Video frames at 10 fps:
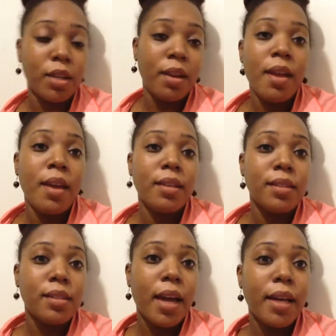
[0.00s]
and
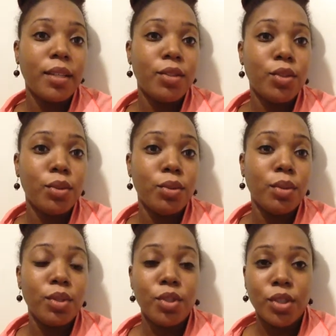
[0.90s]
decided to
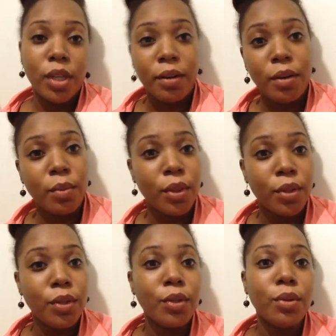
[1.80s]
share it with
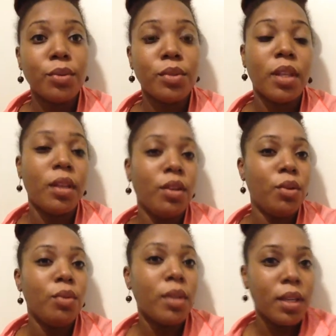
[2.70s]
you so that
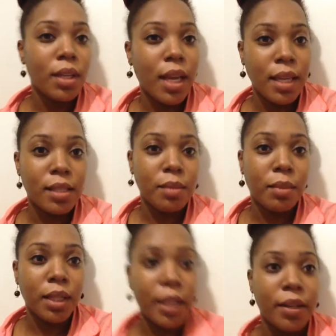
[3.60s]
you could gain some
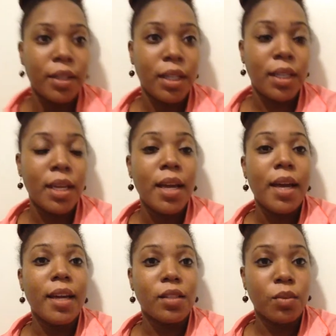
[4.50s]
clarity
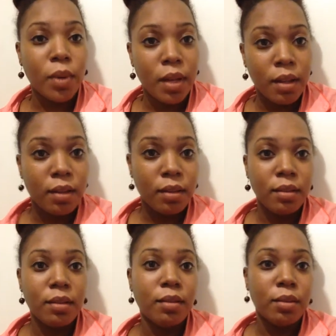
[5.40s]
as well
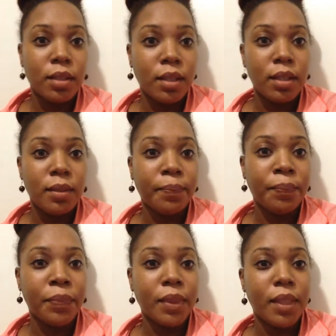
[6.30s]
on
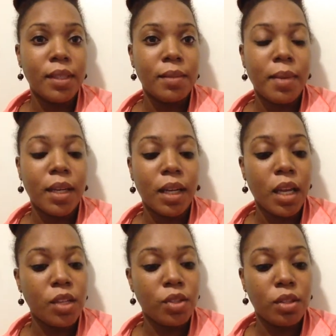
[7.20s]
these
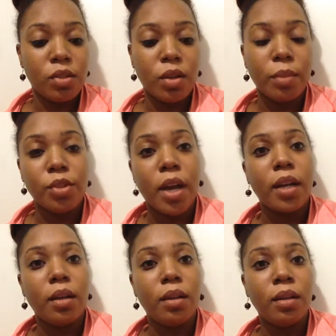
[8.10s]
medications. So I'm
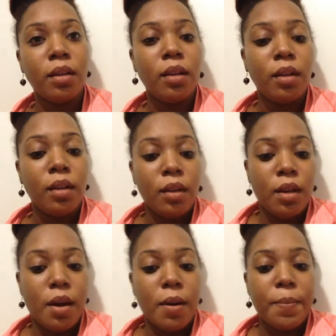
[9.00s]
trying to
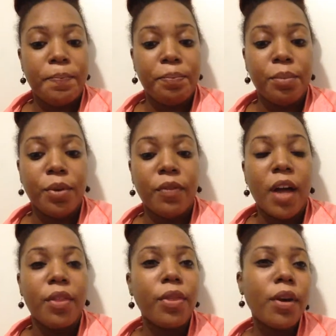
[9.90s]

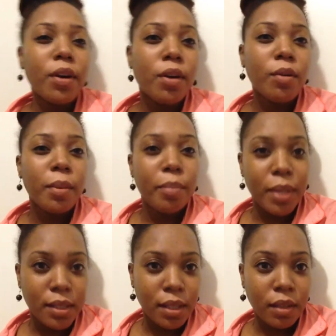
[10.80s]
provide thorough but
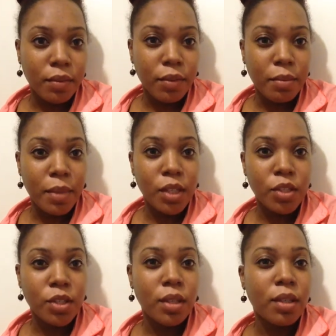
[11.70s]
basic
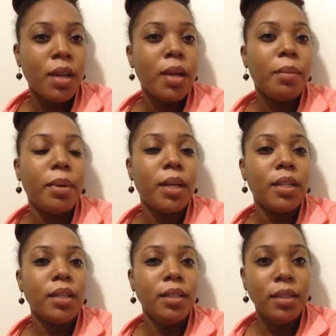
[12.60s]
information, but
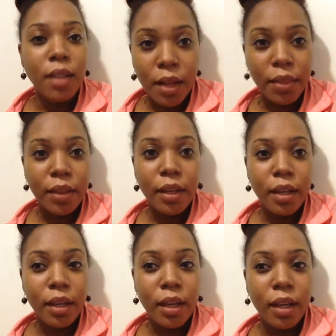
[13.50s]

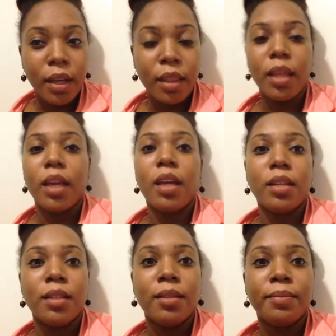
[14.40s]
nothing
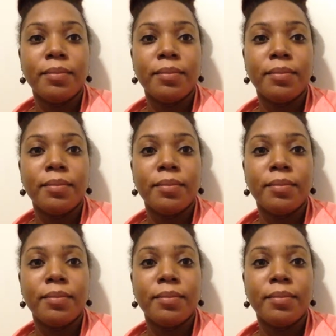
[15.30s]
that